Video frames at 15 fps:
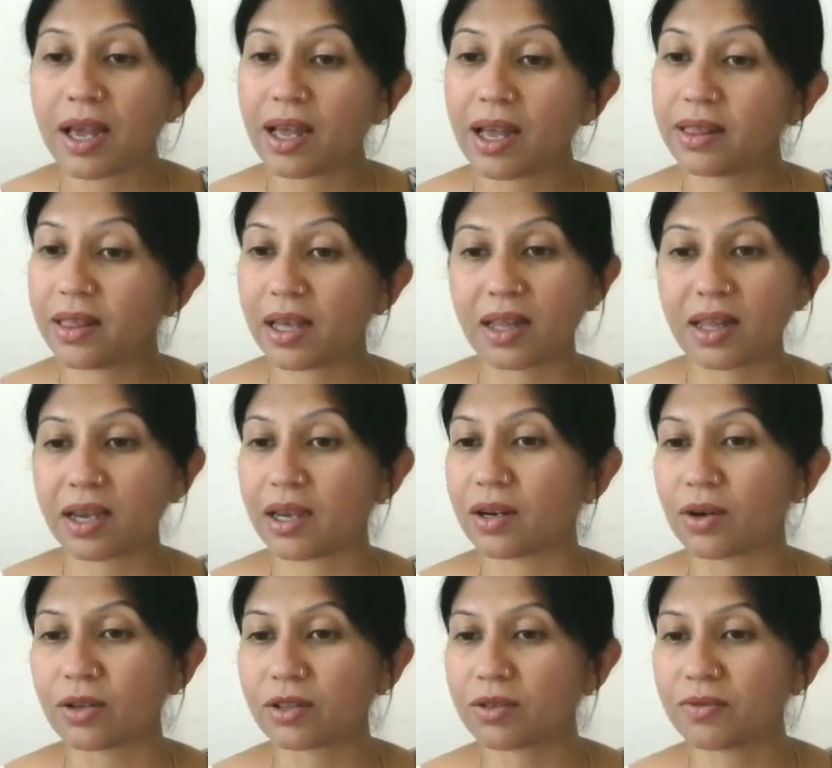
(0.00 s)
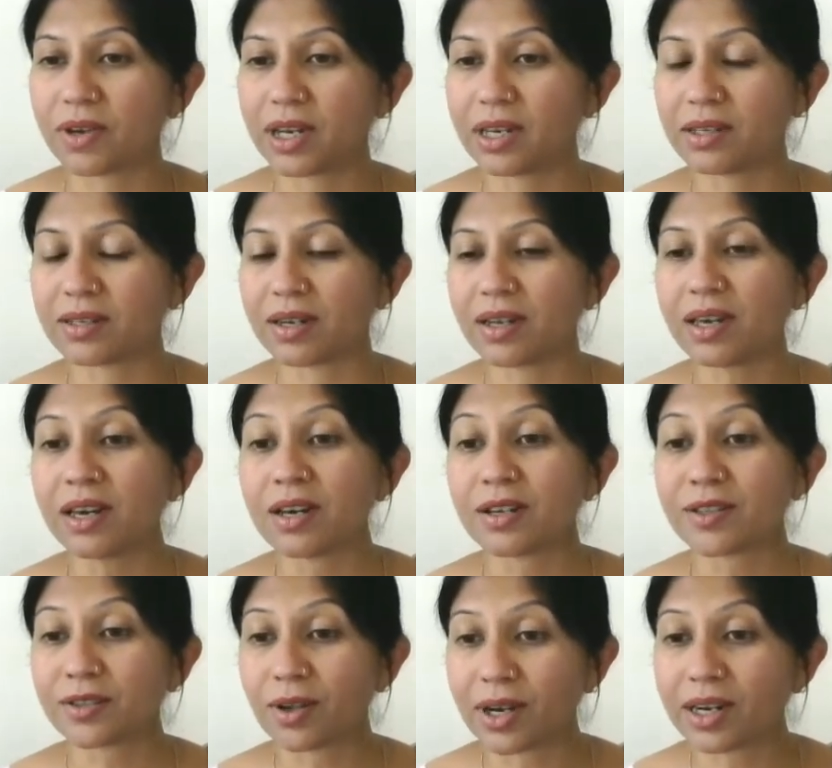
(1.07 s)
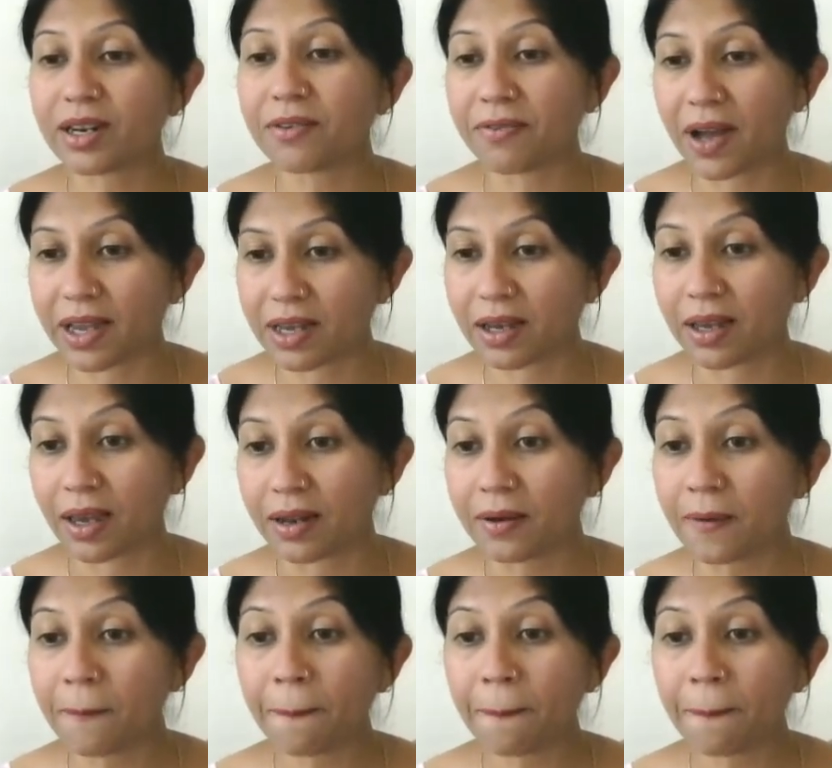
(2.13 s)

and then they can also very easily solidify again,